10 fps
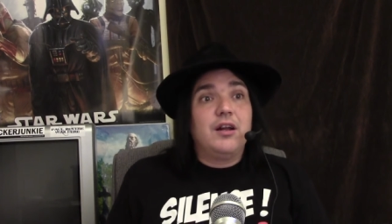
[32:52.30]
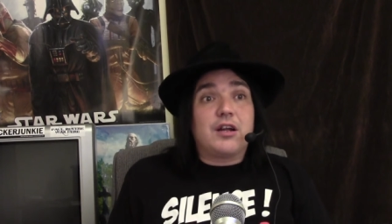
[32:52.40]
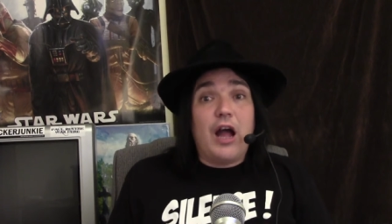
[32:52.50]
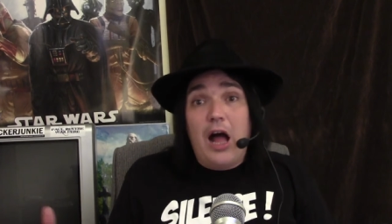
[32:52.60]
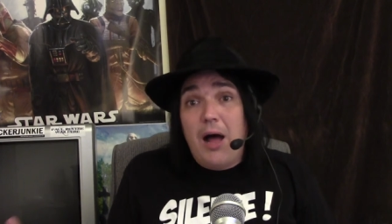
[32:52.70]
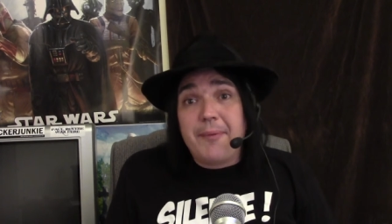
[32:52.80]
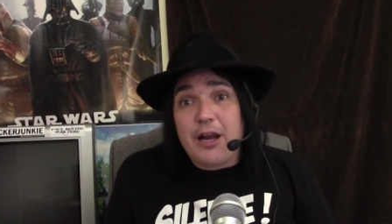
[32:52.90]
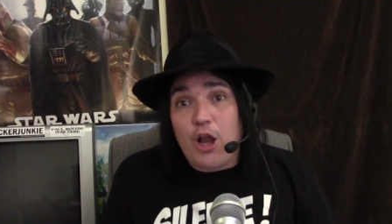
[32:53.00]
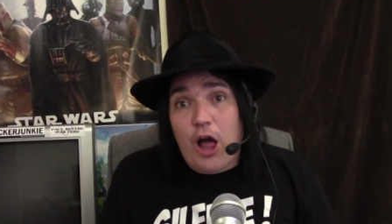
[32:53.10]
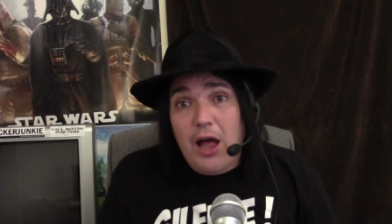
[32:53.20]
Common
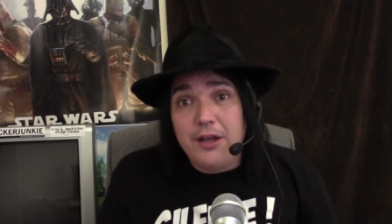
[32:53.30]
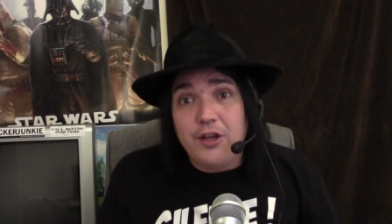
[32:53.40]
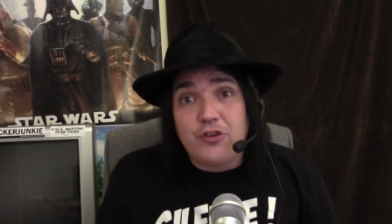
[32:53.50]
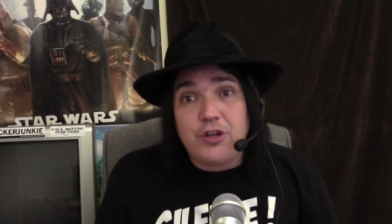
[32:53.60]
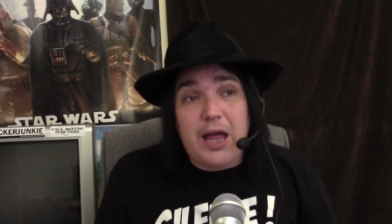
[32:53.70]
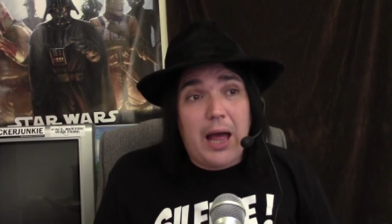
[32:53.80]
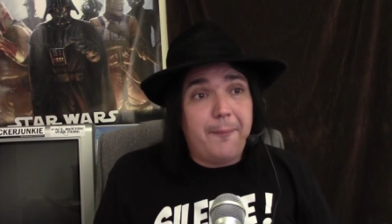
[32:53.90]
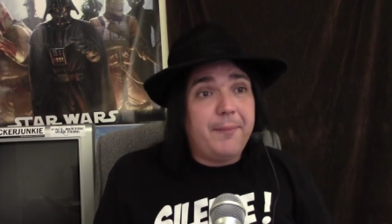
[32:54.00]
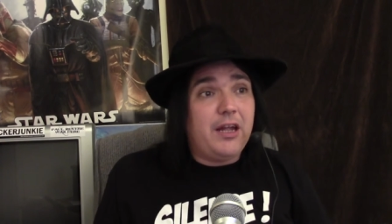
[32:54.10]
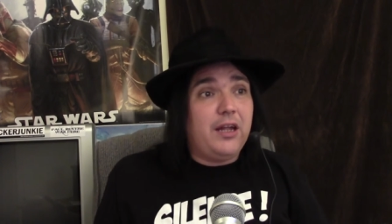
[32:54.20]
law does
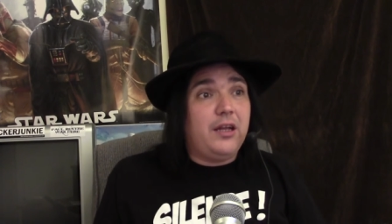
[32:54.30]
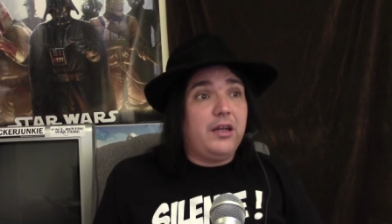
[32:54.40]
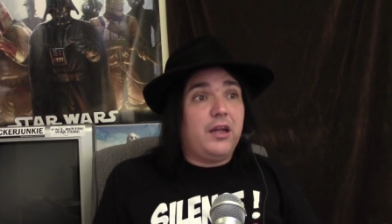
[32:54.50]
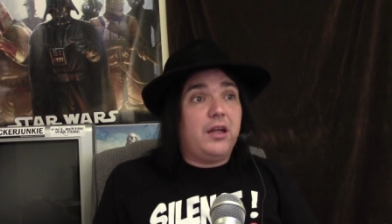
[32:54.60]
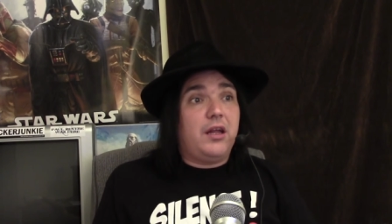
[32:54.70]
not mean